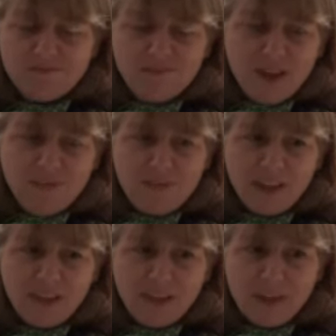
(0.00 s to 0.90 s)
him
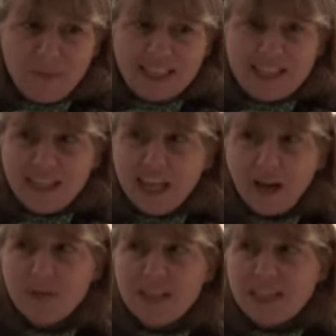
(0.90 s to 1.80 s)
thinking that my
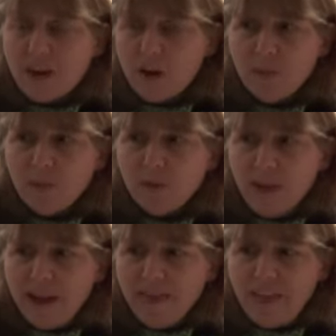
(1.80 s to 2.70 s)
singing was terrible
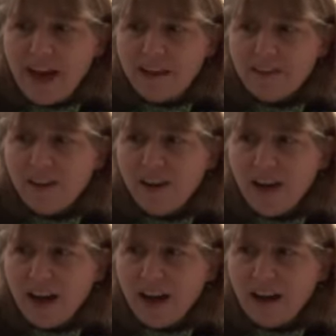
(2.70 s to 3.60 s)
and that
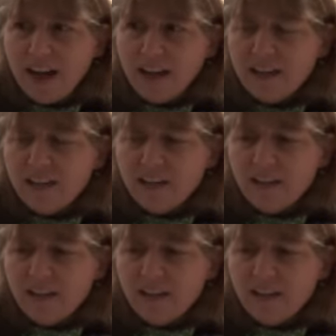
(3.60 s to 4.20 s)
I